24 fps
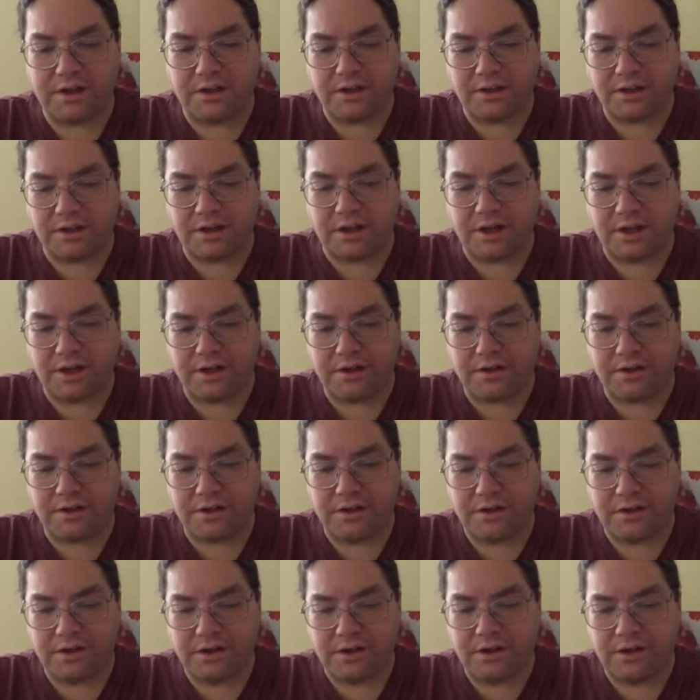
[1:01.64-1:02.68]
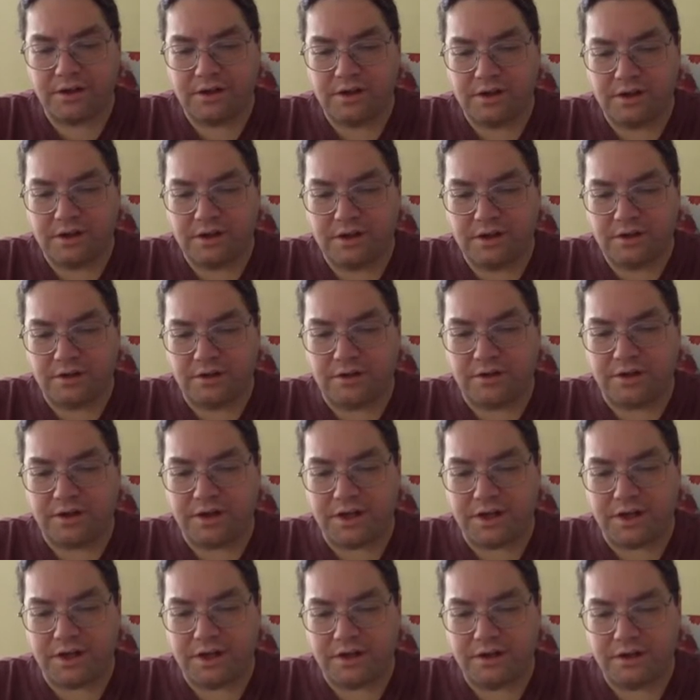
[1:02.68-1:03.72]
slash
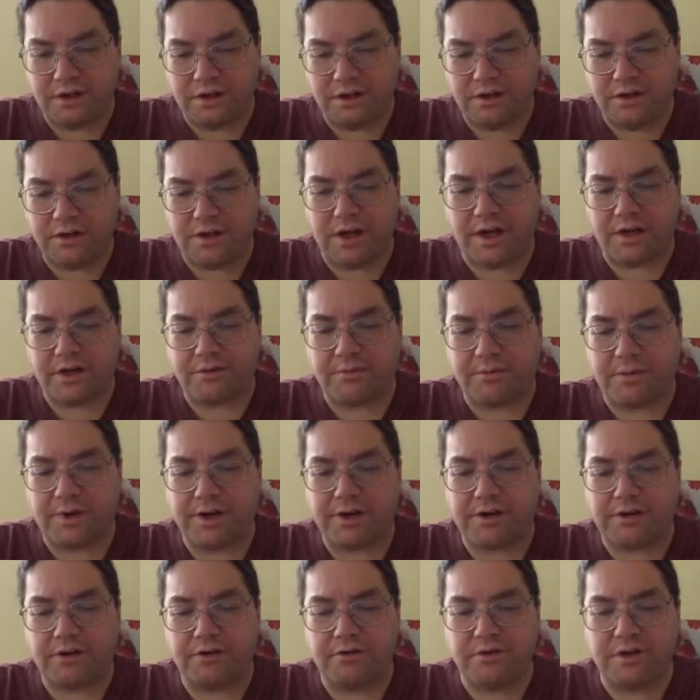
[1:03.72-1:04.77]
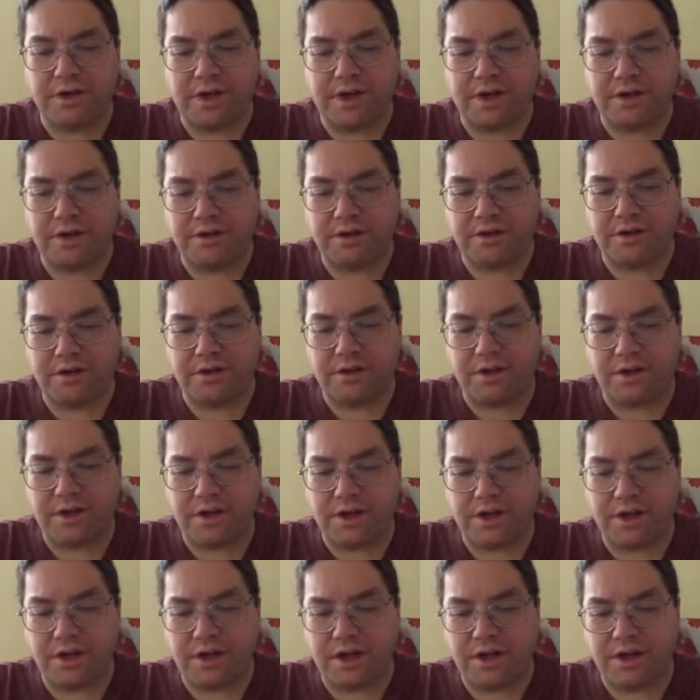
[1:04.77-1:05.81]

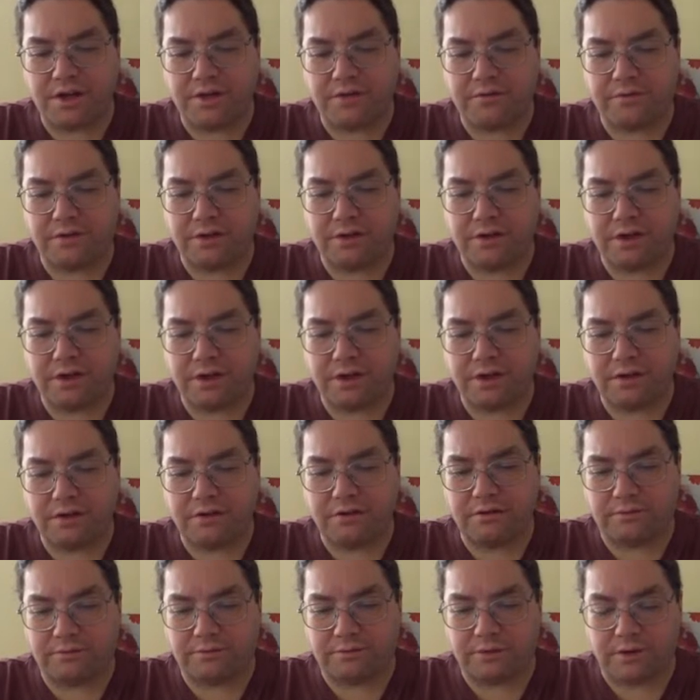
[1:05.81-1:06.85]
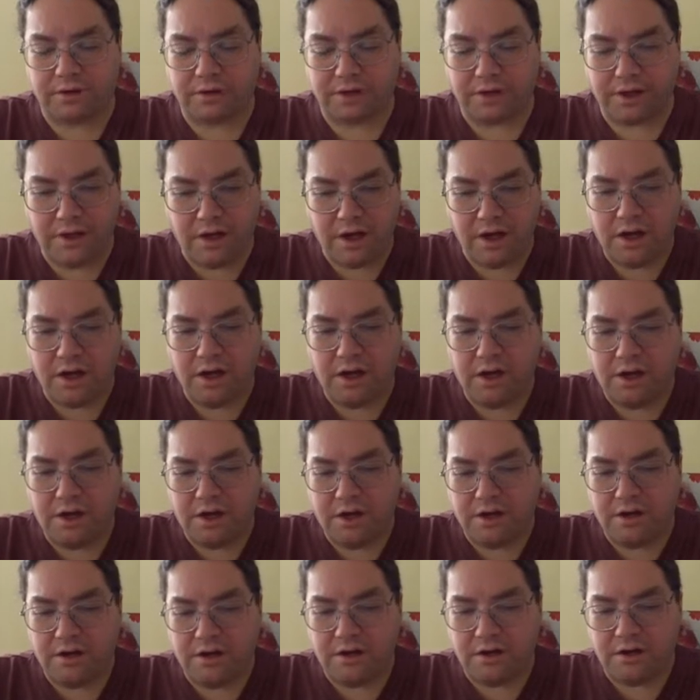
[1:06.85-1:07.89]
the-micro-the-furly dash
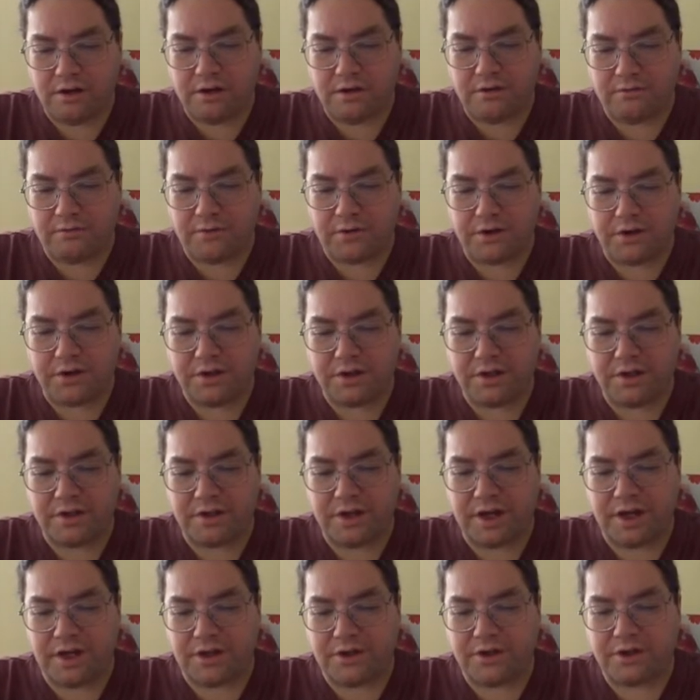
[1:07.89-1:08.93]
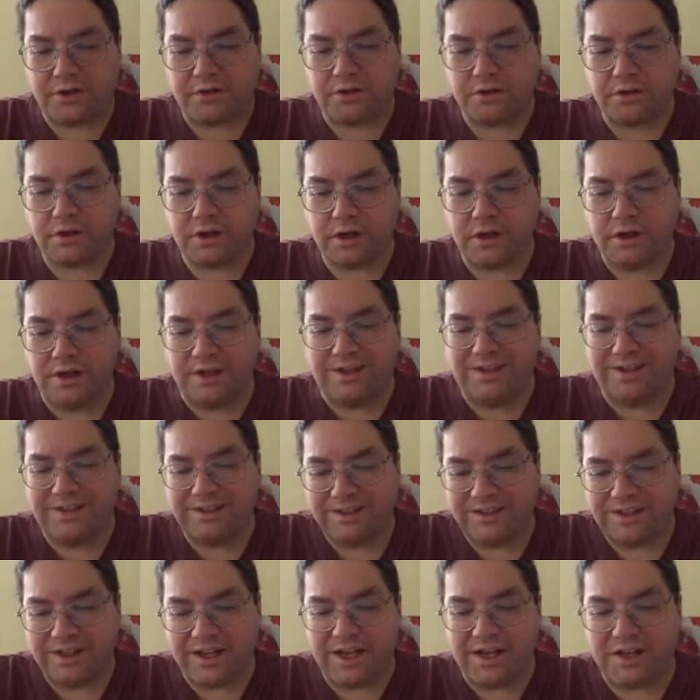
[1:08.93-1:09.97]
dash dash first-truly-consumer-3d-printer.
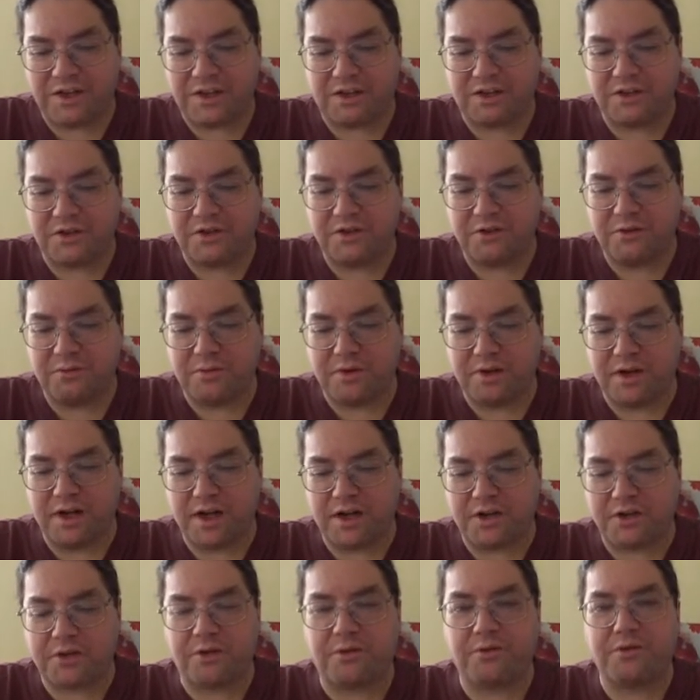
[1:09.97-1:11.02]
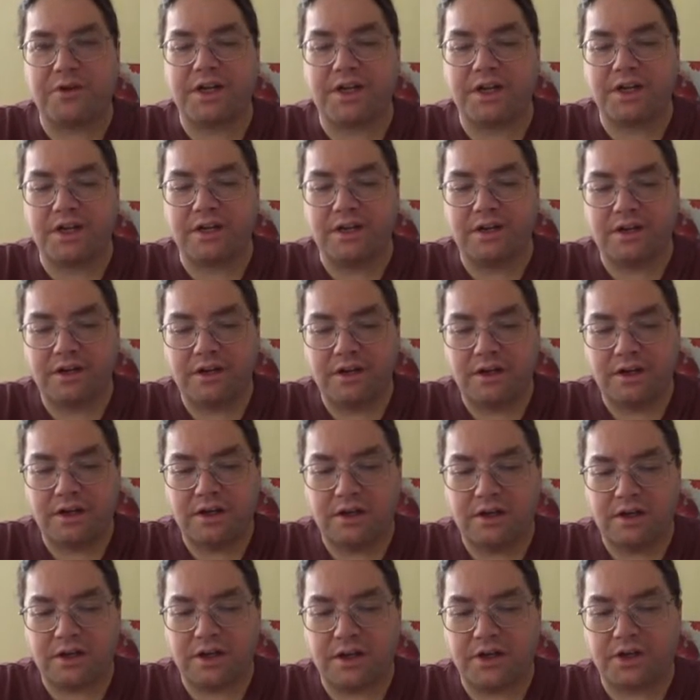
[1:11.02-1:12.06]
dash dash
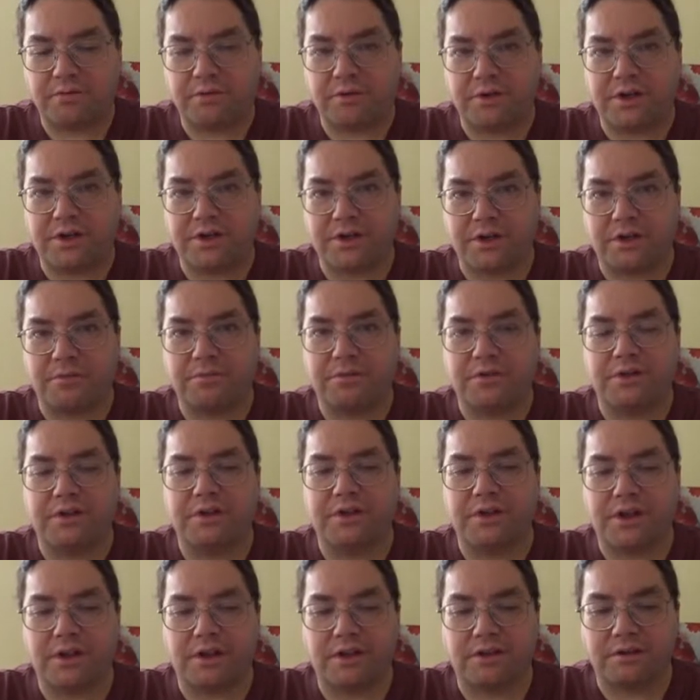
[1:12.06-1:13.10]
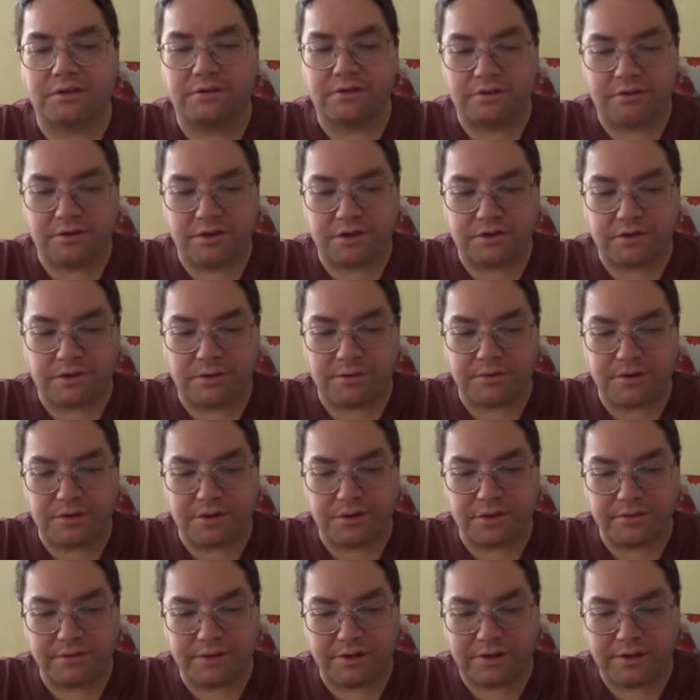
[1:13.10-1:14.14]
dash I'll dash put the link in the description
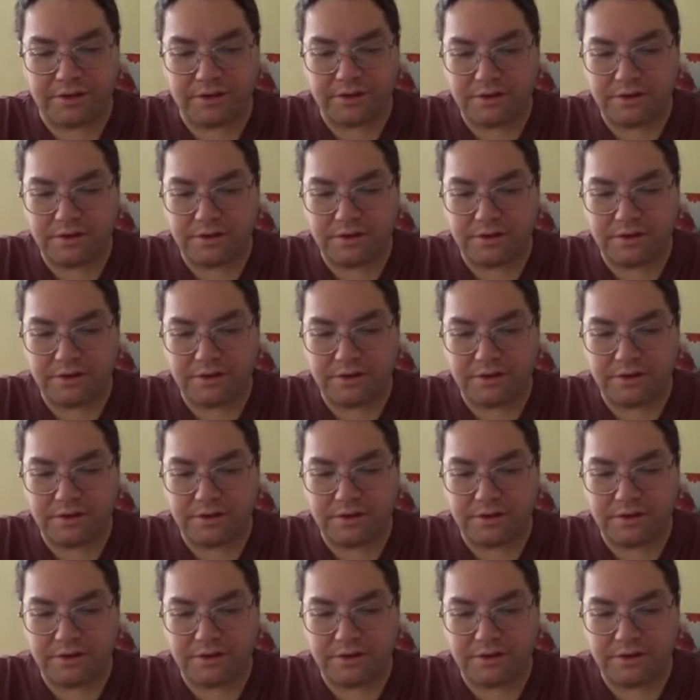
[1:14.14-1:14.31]
as well.